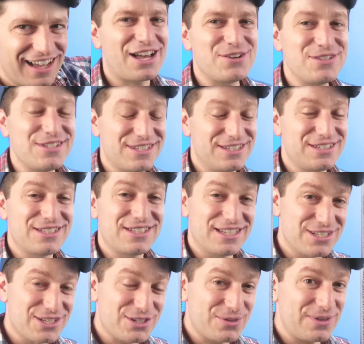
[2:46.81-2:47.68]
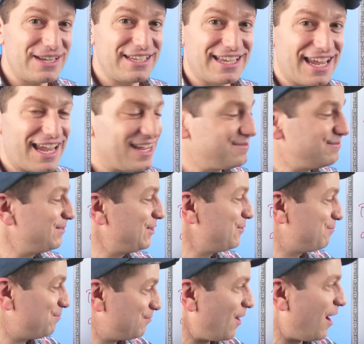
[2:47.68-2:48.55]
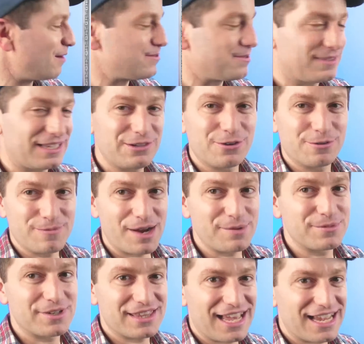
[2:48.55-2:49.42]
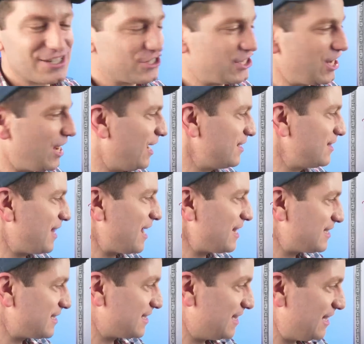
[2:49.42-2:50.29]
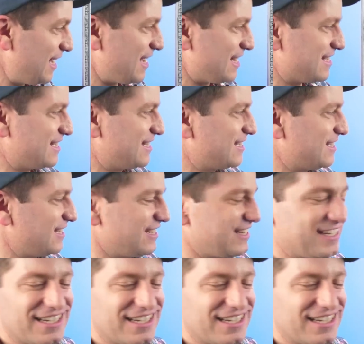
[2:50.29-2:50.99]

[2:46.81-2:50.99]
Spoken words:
That was in Squid Game. You probably remember that chant. That's this.